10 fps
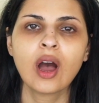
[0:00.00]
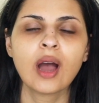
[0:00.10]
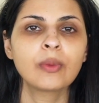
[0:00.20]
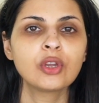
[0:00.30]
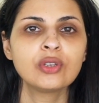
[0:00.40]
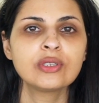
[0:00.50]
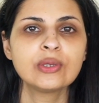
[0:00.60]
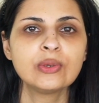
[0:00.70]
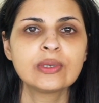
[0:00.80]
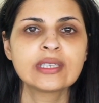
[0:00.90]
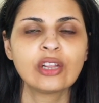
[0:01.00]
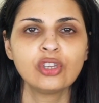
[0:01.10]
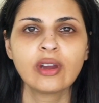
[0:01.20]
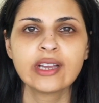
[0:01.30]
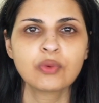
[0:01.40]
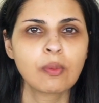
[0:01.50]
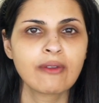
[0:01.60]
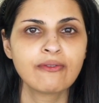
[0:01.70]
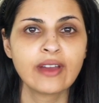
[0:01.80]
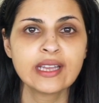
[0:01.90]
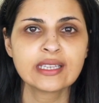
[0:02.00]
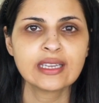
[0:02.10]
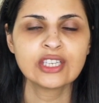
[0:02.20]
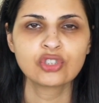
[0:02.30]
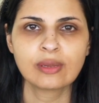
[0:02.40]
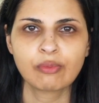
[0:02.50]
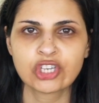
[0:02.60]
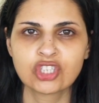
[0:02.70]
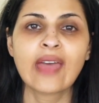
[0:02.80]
I'm going to tell you guys what my first initial impression,